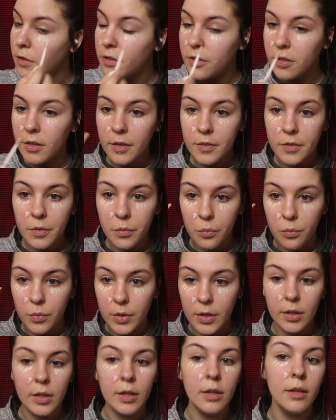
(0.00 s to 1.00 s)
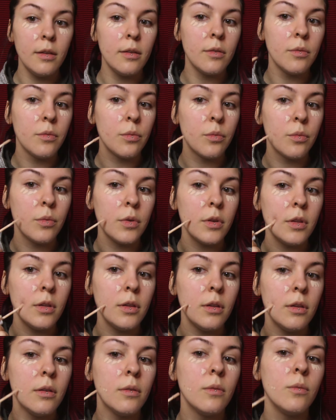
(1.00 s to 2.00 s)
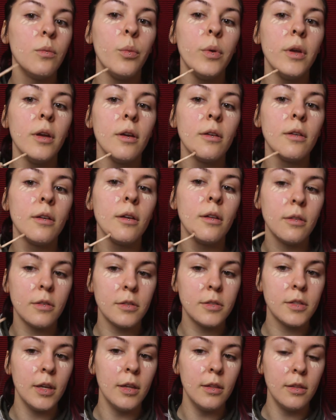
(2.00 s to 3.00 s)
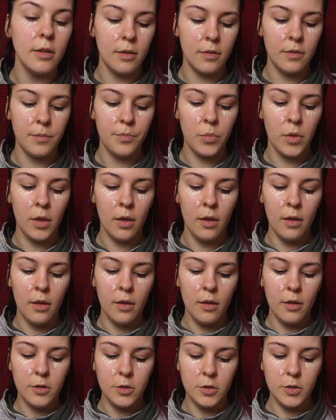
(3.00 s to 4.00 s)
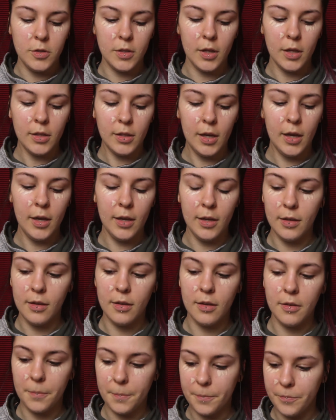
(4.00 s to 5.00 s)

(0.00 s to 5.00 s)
She has a really, really weird color skin though. She's got like